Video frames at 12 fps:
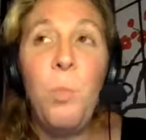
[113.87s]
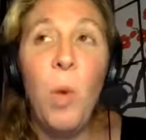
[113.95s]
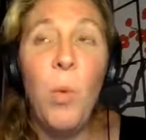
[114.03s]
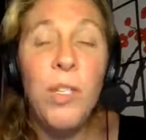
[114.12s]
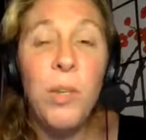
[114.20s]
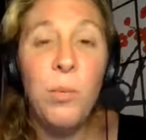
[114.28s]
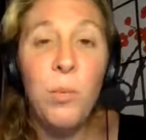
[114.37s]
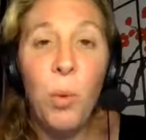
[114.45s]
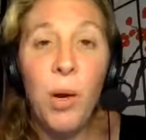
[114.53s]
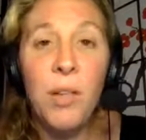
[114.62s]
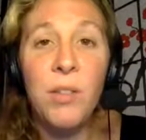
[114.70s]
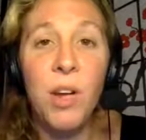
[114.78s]
what's
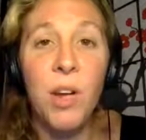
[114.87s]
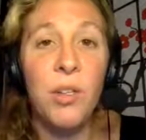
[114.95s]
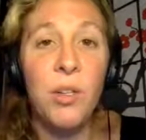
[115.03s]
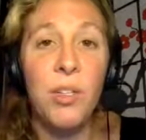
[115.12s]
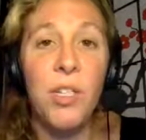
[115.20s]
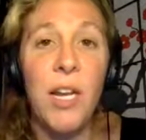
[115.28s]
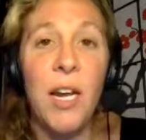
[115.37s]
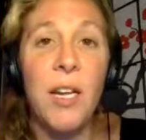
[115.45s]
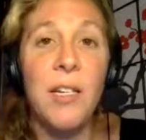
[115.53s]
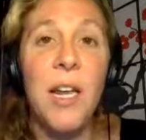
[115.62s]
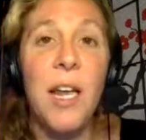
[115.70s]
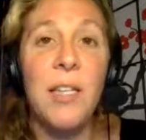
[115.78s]
important to
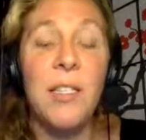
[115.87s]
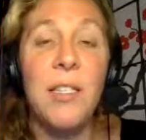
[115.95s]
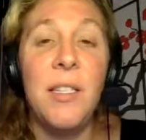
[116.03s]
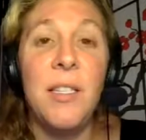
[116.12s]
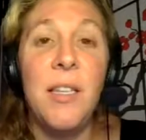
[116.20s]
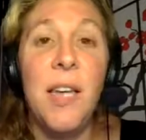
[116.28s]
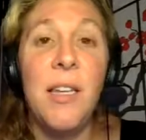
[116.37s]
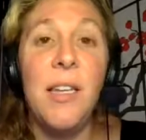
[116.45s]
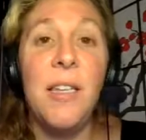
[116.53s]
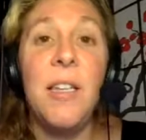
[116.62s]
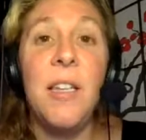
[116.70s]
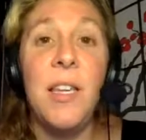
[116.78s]
understand is that
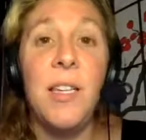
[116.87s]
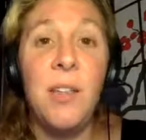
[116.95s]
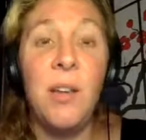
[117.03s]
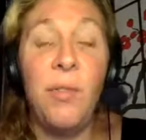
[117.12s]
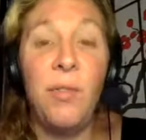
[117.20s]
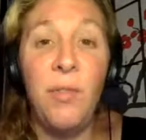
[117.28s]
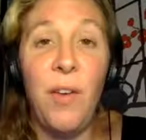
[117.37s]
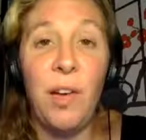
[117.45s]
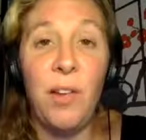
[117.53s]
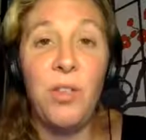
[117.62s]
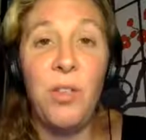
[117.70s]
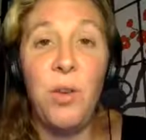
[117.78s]
this
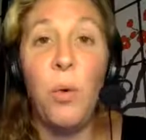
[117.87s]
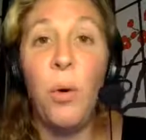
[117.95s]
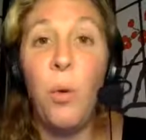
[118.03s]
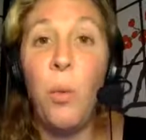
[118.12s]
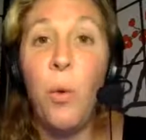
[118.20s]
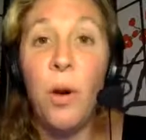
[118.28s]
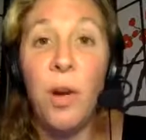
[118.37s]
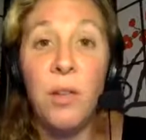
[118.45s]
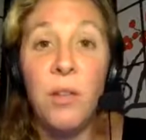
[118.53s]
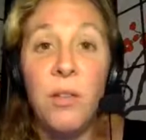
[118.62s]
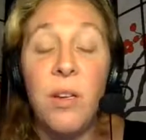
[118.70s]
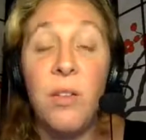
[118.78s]
affects your
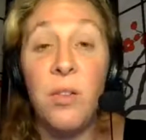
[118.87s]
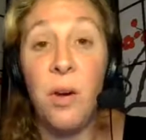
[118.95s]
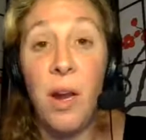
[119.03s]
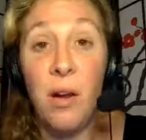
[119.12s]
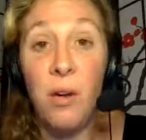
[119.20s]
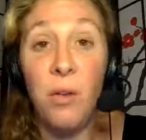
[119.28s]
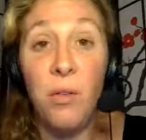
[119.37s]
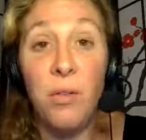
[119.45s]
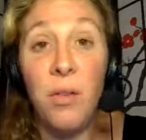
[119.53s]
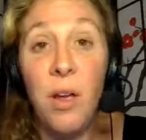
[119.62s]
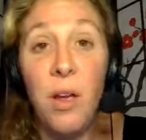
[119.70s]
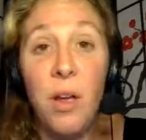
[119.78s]
organs and your health.
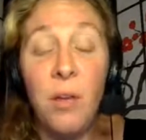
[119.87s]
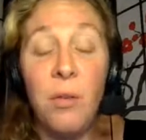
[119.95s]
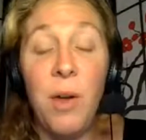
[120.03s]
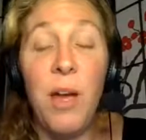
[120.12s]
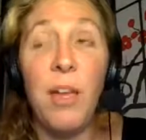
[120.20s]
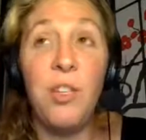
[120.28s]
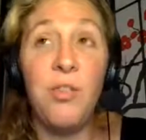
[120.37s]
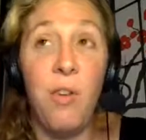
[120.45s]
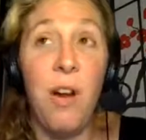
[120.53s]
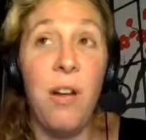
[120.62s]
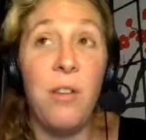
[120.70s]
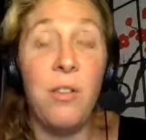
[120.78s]
Okay,
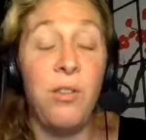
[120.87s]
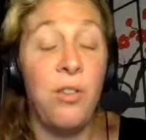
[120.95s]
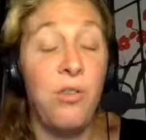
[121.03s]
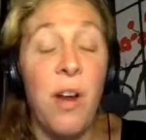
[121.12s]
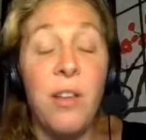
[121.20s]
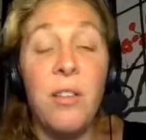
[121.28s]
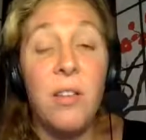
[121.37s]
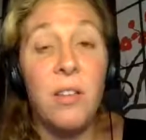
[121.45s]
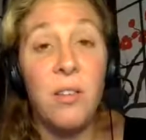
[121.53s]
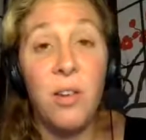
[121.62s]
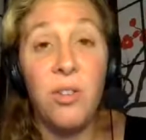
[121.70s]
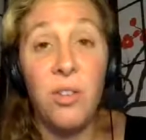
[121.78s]
stress is
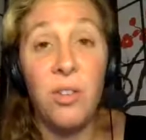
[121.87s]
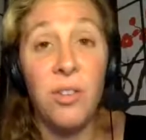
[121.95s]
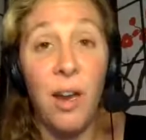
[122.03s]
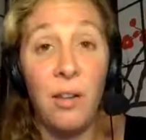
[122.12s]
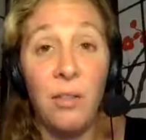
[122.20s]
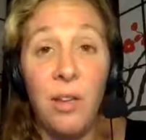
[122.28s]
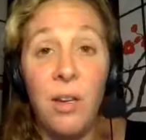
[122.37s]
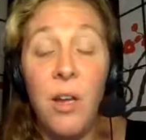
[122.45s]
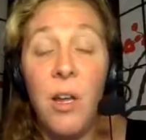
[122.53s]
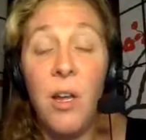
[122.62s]
such a silent